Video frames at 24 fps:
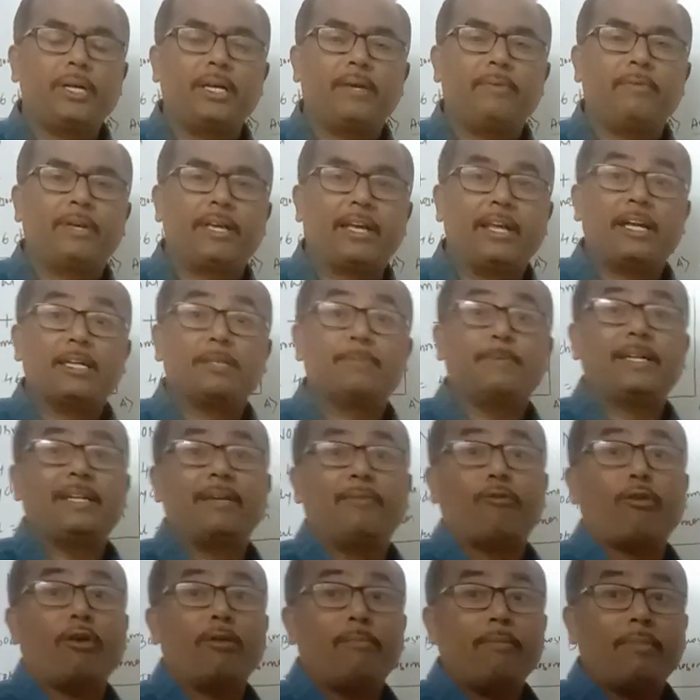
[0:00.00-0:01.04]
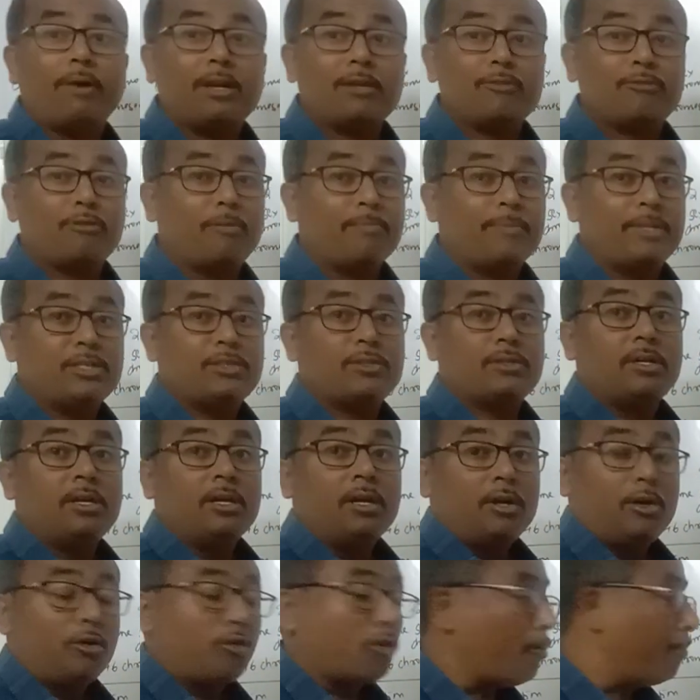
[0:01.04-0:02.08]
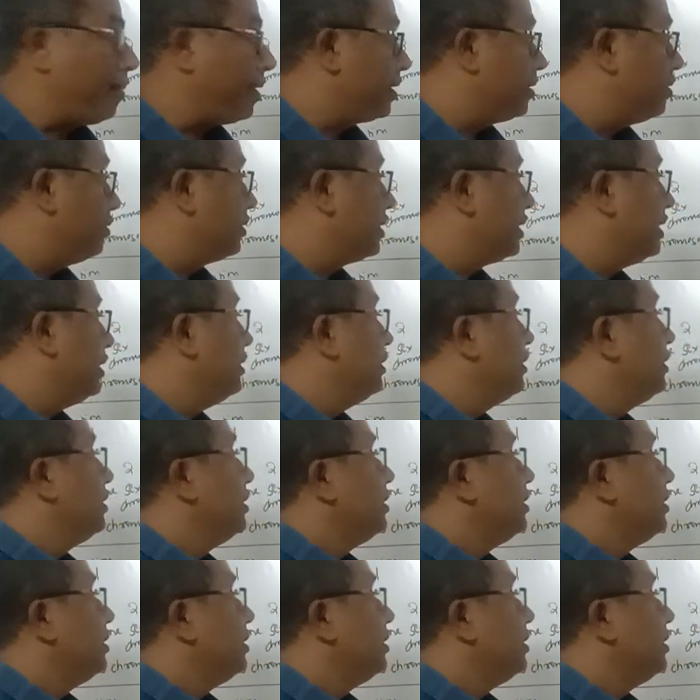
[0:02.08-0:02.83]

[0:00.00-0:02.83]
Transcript: You can expect 1 mark from this topic. Okay.